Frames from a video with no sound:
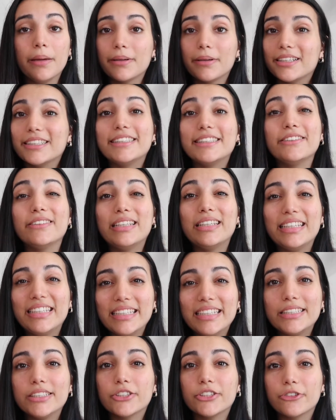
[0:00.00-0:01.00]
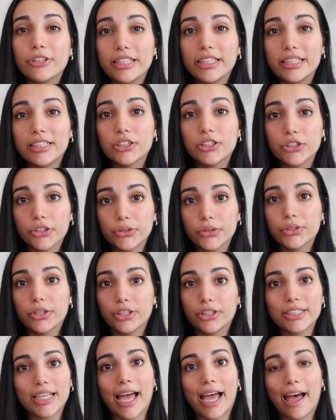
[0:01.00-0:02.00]
because you literally do
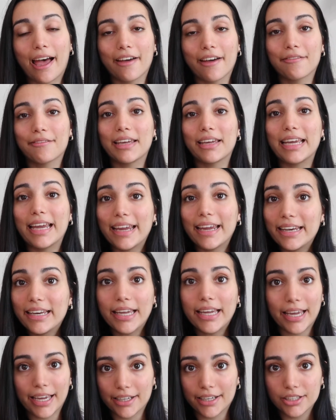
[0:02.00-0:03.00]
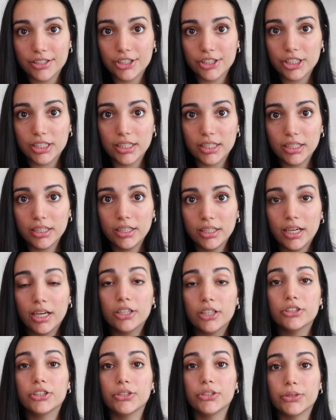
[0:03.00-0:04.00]
not have any energy
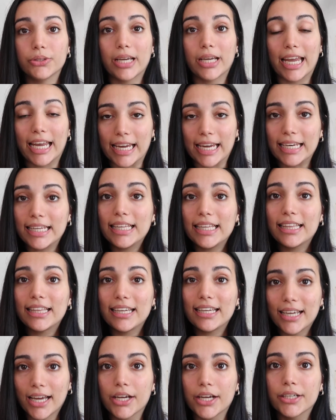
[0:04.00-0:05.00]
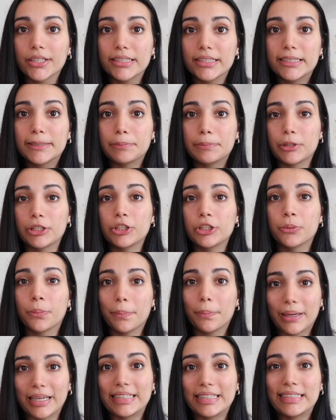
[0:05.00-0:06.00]
to do anything else but your
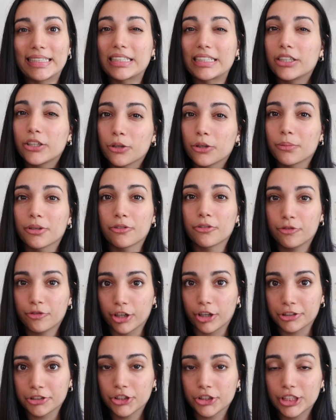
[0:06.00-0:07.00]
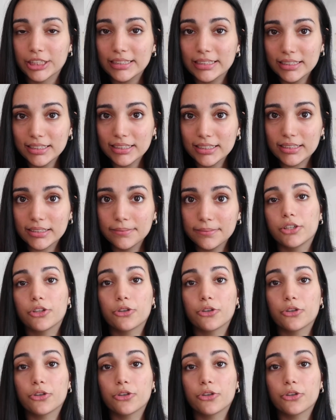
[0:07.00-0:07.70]
basic human functions.